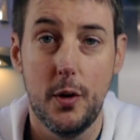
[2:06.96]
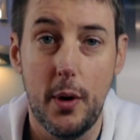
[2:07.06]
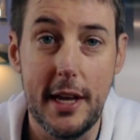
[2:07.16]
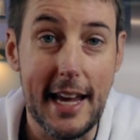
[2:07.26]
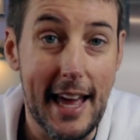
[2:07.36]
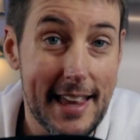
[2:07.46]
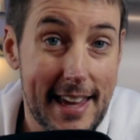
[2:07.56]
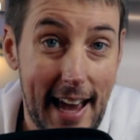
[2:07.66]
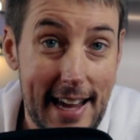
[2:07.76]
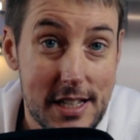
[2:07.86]
And you get the
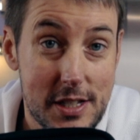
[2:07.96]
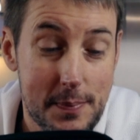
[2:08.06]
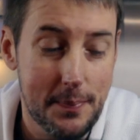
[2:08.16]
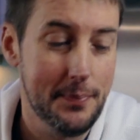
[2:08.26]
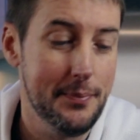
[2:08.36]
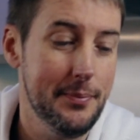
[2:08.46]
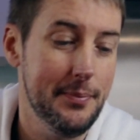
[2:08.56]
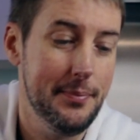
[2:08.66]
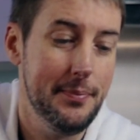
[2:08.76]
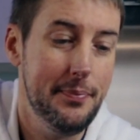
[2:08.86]
case,
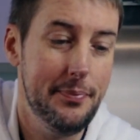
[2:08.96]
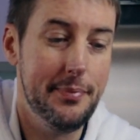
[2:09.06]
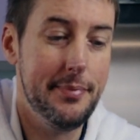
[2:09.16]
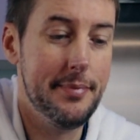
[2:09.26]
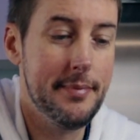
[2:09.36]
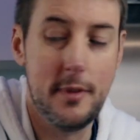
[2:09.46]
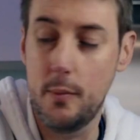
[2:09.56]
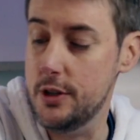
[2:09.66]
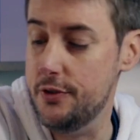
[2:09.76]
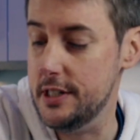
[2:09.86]

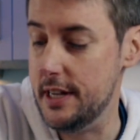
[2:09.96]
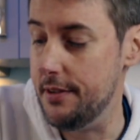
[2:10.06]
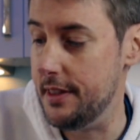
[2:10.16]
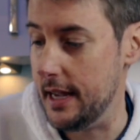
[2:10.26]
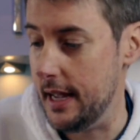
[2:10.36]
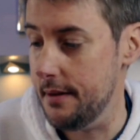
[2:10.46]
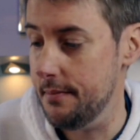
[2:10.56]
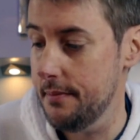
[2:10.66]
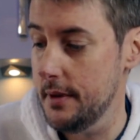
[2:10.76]
which fits everything in.